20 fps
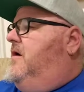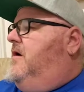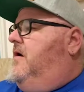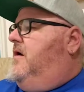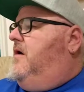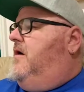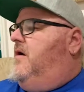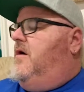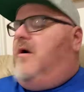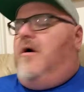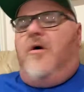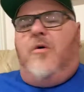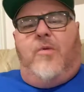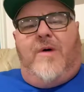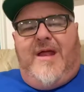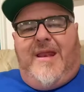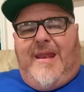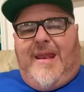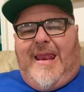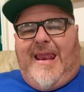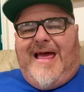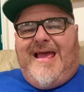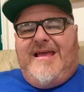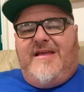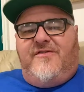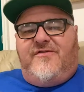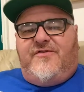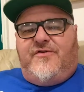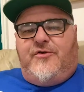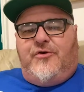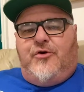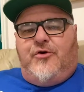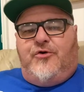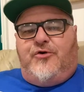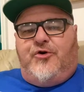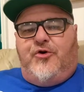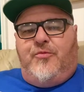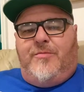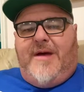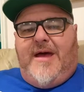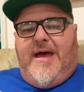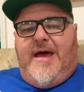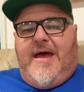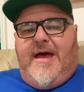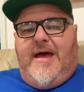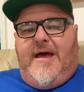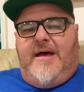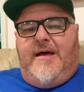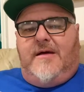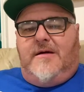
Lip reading: What laser to buy?